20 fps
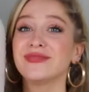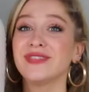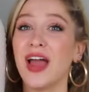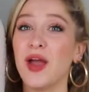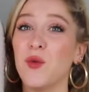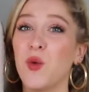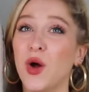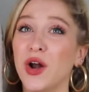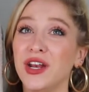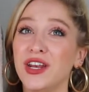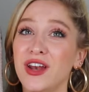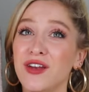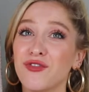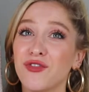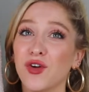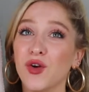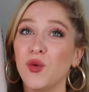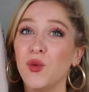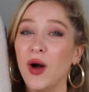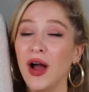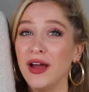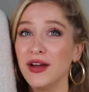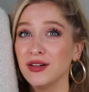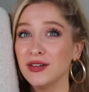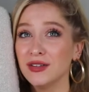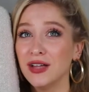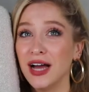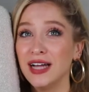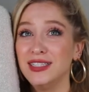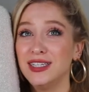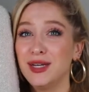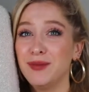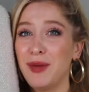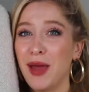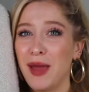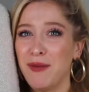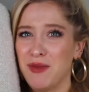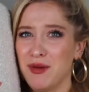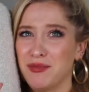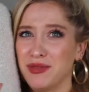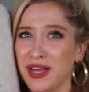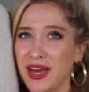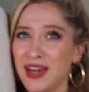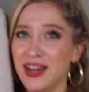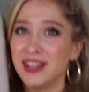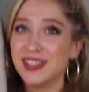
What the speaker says: I wanted it for a while. I did a payment plan.